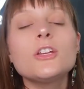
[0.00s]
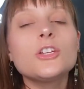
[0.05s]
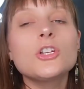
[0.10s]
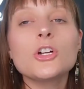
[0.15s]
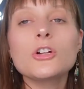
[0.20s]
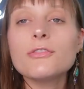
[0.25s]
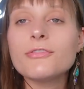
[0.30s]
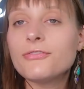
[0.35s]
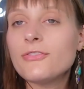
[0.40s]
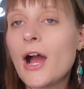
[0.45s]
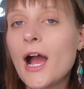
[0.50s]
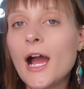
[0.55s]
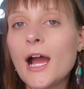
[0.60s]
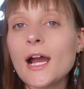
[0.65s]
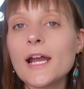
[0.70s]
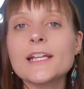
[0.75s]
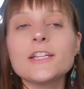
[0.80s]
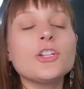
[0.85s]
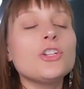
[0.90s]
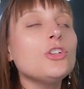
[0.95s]
You're
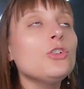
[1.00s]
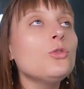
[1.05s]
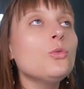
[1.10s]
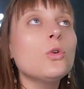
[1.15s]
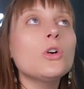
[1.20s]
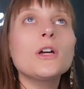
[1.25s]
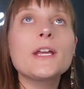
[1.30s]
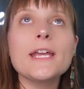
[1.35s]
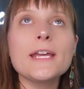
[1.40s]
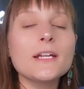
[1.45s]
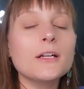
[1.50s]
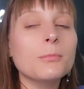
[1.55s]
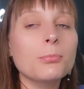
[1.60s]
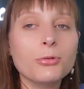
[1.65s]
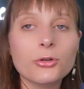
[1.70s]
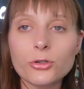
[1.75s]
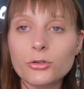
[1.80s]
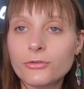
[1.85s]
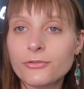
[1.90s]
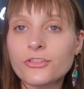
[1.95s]
fine. You will get
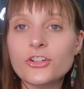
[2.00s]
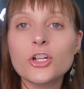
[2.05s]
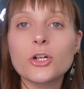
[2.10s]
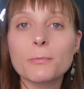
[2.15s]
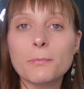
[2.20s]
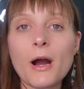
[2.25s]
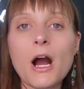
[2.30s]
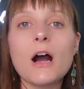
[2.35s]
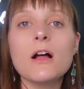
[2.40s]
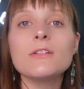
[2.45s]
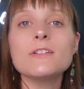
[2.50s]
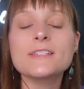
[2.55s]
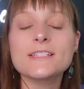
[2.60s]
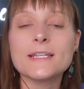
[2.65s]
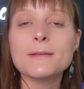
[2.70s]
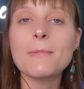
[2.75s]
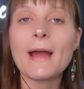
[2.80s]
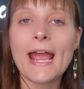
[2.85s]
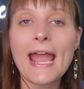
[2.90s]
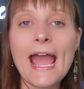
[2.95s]
approved for your
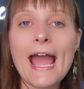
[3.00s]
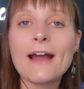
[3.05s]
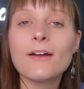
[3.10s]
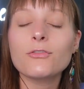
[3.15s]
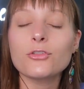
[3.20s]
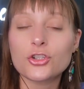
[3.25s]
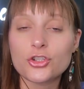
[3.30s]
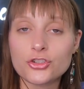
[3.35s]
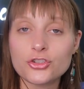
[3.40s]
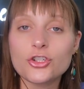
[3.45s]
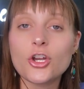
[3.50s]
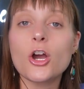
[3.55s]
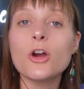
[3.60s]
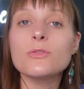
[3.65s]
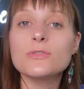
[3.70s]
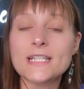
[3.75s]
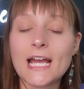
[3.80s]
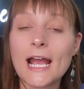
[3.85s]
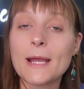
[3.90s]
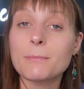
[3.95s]
policy, my average
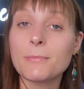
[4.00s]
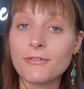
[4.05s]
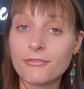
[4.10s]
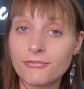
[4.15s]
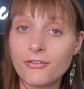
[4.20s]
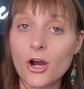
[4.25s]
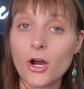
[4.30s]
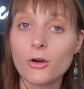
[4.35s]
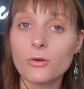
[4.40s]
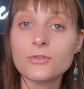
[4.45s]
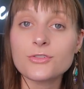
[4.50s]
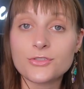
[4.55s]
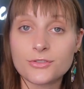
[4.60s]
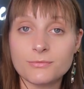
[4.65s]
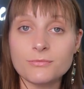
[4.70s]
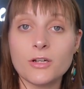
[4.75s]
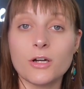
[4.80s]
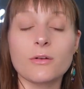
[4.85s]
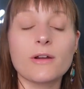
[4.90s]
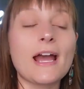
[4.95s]
Joe type of folks,
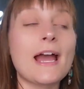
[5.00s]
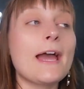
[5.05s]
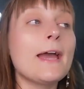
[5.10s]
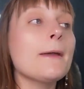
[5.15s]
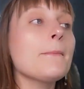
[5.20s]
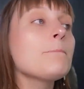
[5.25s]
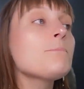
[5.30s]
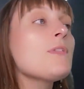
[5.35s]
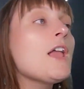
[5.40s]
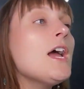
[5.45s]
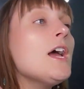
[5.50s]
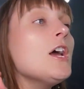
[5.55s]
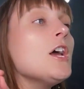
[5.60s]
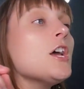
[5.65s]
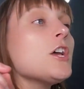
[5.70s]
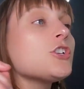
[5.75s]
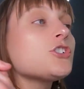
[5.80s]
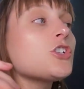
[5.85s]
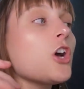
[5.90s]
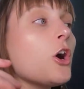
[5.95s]
okay?
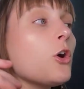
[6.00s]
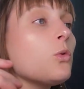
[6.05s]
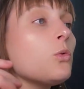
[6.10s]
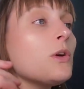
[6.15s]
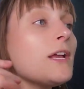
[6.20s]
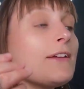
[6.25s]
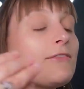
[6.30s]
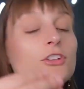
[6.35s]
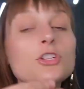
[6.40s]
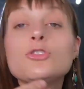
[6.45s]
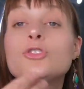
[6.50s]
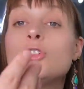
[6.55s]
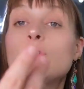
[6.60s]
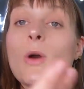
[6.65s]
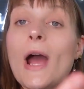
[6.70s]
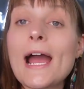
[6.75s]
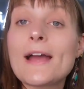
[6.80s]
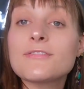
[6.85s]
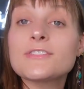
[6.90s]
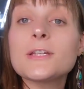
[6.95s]
So if you do
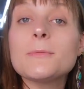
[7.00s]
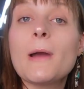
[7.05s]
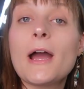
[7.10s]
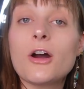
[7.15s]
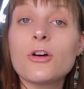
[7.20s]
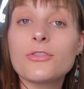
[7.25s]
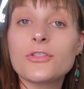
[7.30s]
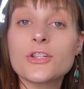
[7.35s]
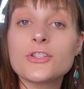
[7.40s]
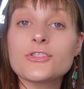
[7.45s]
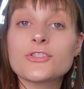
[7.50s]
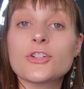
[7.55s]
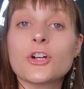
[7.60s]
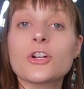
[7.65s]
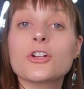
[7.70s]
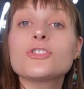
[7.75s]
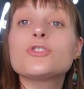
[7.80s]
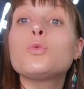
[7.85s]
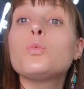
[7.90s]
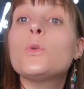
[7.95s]
have some health
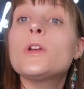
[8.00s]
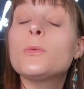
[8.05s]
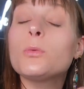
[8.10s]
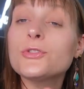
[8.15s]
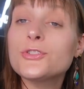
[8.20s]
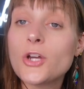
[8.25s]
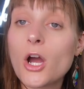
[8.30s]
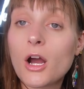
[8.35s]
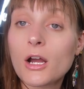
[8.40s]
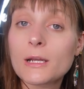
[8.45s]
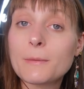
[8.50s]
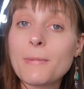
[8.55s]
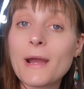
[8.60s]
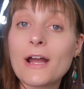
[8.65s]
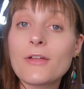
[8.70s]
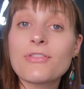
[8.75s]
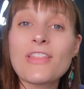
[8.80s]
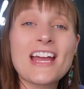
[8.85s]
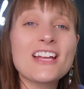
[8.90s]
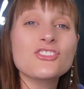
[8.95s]
concerns, we will talk
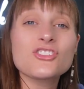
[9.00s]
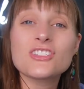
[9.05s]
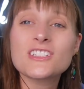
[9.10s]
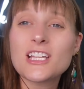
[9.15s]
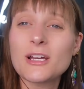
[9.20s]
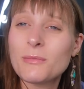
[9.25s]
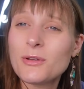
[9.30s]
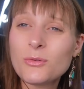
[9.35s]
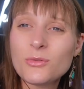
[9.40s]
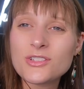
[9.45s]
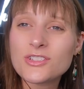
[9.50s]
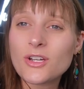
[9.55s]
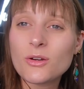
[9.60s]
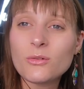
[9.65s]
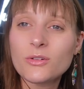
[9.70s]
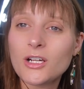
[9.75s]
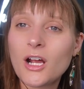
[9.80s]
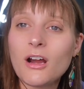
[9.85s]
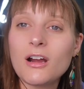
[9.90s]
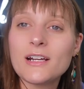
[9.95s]
about that. Just tell me what's
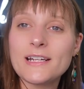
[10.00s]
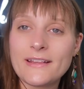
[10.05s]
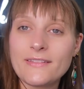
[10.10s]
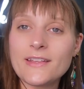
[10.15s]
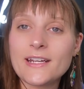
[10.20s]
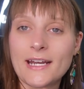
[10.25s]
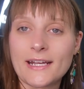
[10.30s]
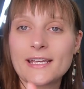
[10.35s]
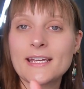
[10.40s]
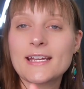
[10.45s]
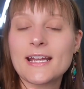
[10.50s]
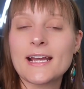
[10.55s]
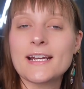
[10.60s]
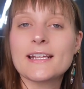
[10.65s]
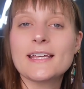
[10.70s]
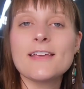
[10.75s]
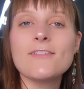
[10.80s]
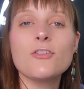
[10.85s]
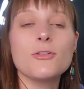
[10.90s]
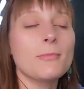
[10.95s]
going on and then I can kind
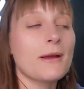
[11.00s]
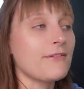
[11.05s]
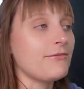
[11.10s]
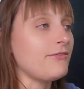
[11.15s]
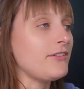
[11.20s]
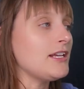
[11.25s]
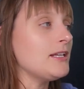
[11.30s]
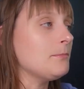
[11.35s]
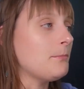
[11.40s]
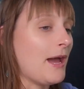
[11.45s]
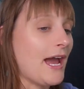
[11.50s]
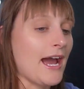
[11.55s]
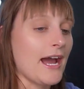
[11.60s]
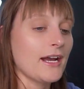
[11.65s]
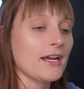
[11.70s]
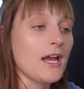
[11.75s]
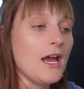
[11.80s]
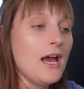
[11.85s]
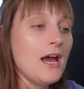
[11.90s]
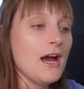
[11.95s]
of give you my
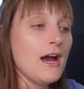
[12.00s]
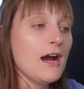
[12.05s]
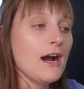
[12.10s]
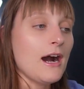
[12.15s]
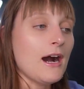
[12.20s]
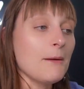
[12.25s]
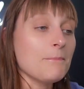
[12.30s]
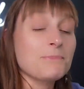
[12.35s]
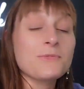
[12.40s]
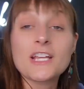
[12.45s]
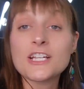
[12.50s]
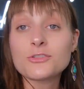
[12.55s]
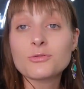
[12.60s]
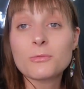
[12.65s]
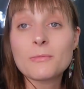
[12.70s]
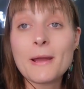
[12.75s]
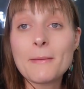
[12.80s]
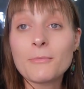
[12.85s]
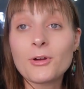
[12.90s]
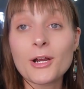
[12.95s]
feedback. Because
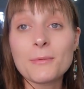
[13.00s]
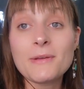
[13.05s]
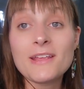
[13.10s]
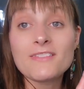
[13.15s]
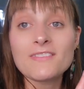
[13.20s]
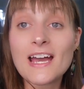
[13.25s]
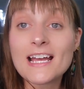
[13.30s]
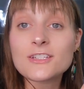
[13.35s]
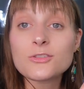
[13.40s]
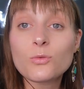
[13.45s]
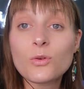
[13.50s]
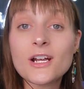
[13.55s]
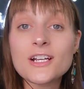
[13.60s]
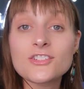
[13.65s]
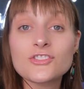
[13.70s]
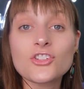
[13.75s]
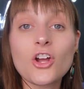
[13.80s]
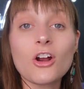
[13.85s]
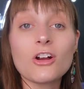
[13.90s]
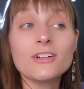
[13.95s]
remember, that's where I
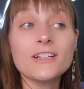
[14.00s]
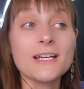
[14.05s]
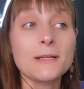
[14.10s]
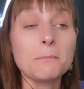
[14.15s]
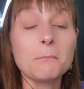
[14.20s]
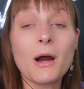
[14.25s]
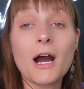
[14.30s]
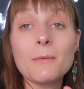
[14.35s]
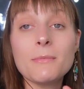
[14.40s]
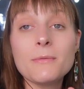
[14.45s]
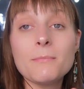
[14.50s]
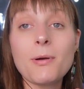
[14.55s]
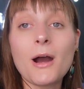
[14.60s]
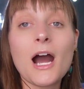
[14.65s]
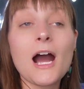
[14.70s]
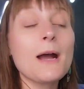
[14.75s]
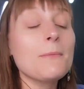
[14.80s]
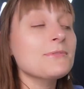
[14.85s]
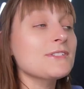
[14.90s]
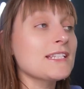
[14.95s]
started. Mom and
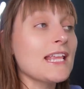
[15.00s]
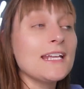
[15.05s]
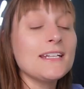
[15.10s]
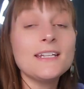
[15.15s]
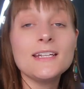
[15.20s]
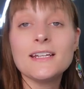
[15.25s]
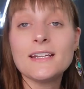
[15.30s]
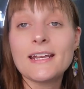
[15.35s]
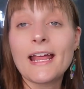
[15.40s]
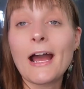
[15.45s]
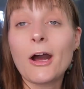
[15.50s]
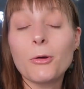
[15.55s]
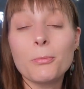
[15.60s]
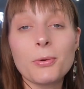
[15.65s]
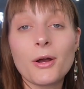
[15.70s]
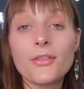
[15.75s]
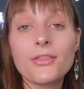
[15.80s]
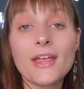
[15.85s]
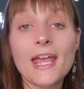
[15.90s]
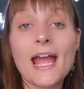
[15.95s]
pops, they needed help
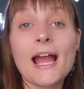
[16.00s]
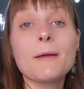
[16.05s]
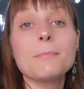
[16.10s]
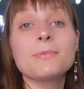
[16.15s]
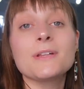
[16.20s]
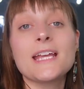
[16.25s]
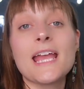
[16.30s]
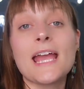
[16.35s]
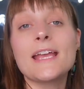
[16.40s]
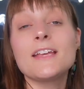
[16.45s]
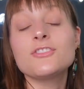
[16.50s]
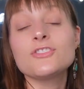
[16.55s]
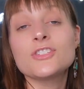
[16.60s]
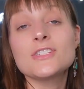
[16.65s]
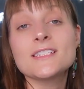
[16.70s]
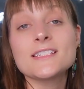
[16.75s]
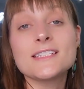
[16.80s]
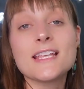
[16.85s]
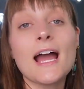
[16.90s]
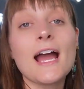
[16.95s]
on the
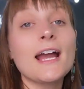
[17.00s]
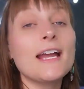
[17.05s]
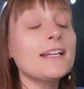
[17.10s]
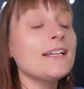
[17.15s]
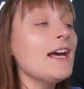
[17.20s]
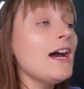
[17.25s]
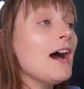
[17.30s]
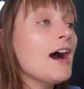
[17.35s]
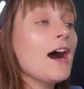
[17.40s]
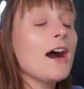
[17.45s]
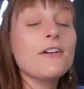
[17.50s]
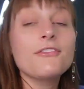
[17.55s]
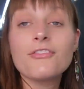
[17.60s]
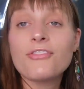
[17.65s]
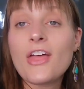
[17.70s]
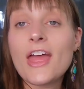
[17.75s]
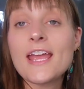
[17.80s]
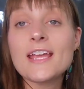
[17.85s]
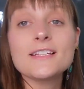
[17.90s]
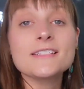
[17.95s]
application side of
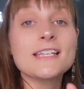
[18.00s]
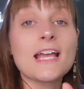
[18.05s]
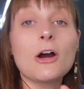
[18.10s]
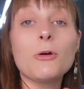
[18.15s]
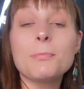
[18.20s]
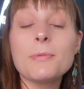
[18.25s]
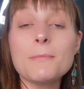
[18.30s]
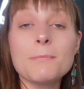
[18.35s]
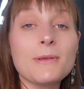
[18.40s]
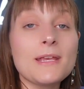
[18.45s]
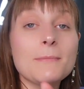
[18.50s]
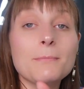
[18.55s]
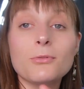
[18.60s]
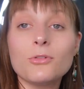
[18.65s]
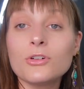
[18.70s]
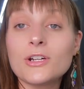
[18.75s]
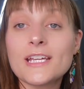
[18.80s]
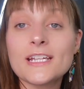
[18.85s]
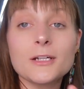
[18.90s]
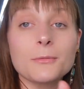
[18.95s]
things, helping
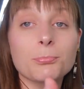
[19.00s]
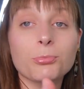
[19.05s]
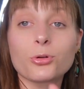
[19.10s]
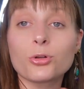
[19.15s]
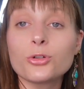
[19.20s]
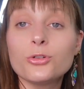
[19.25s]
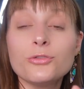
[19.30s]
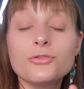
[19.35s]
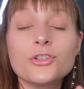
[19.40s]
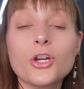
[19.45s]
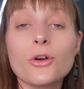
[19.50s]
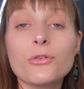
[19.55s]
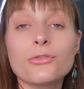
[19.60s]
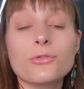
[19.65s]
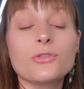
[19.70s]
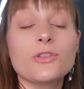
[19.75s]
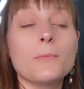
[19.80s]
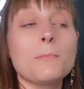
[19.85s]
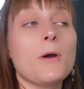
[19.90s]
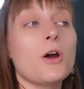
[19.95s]
people get approved, go
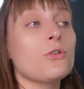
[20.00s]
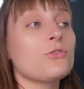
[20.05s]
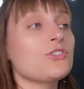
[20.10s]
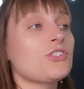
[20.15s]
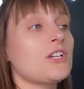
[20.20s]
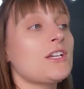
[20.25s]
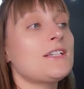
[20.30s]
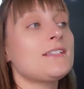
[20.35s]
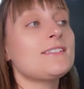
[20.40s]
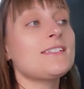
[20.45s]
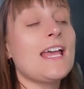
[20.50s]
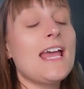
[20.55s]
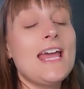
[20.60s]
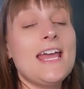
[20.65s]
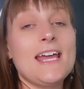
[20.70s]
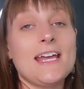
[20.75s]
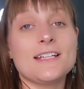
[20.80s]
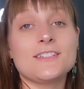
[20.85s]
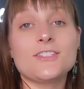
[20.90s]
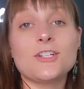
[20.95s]
through the motions.
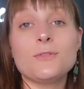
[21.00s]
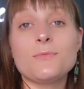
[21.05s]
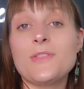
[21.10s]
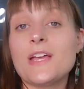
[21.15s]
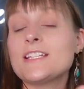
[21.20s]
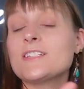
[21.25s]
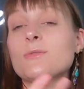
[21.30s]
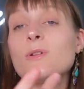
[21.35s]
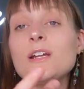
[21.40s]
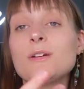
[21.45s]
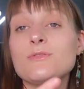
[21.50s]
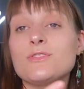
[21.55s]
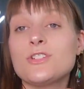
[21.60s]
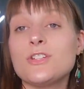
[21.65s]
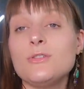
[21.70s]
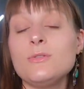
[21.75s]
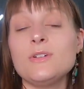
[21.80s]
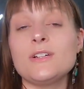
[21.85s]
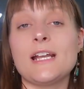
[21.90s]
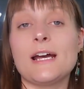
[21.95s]
And so that's what I was
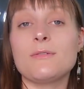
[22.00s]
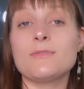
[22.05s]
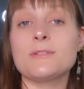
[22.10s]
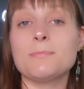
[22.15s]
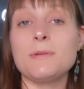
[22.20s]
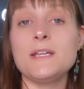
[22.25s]
doing. I was